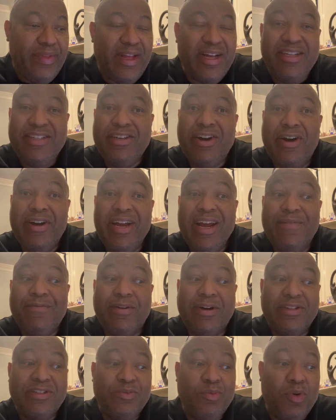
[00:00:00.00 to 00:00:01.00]
Starting at
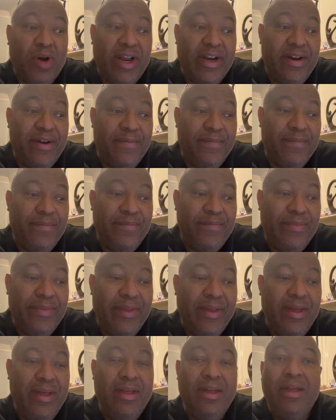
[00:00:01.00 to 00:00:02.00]
verse 1.
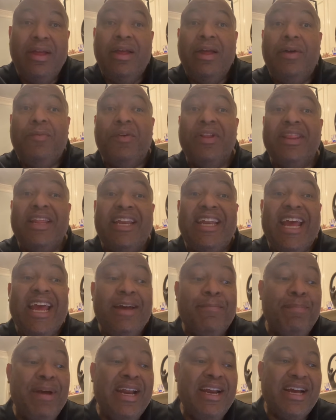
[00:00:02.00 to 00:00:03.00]
When the day
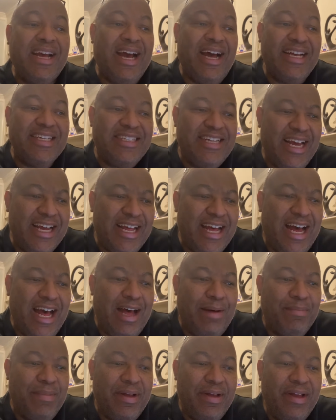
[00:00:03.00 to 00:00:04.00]
of Pentecost had
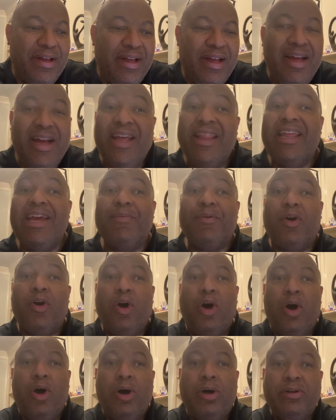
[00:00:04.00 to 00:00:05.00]
come, they were
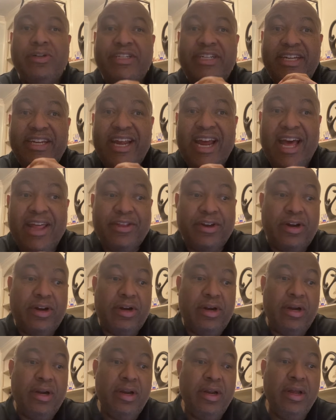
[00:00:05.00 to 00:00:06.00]
all together
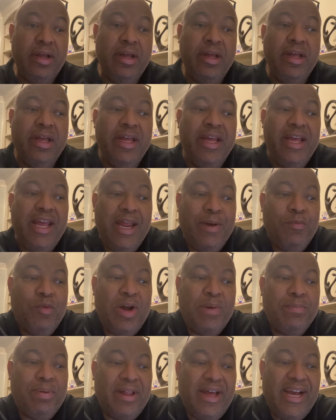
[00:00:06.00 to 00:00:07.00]
in
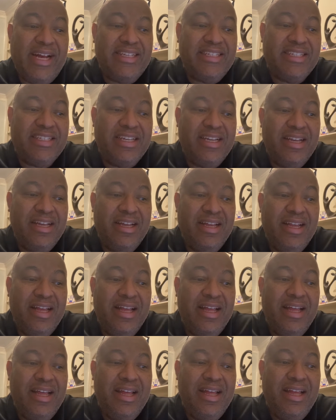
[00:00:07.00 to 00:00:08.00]
one place.
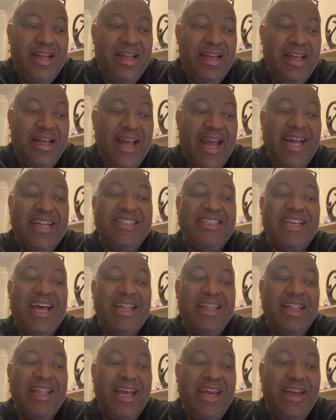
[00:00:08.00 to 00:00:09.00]
And
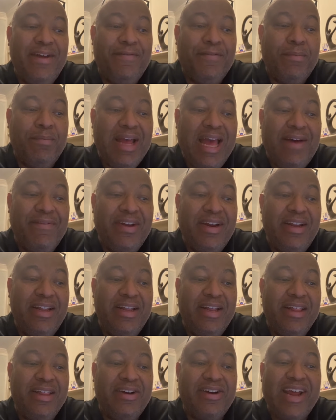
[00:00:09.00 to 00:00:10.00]
suddenly from heaven
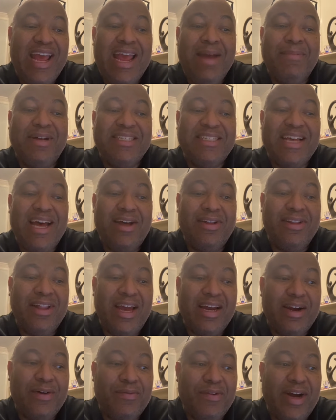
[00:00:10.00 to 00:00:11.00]
there came a sound
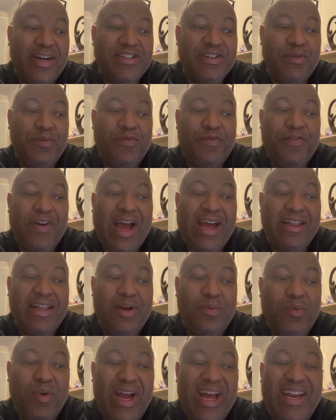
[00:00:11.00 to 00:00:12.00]
like a rush of
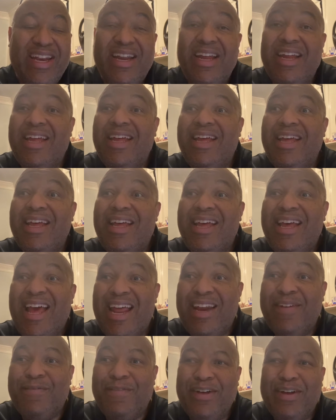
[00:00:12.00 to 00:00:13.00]
violent wind, and
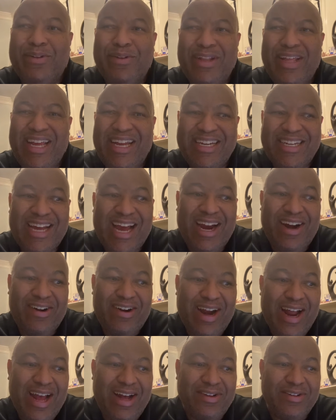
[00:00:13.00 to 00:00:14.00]
it filled the entire
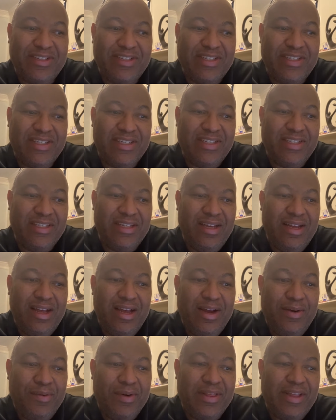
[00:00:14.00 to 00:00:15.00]
house
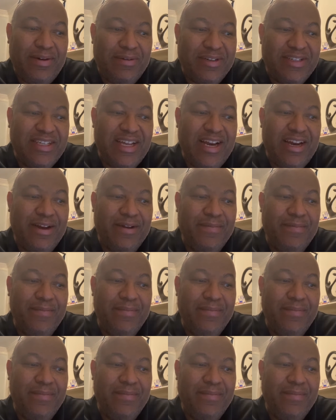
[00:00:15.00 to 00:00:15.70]
where they were sitting.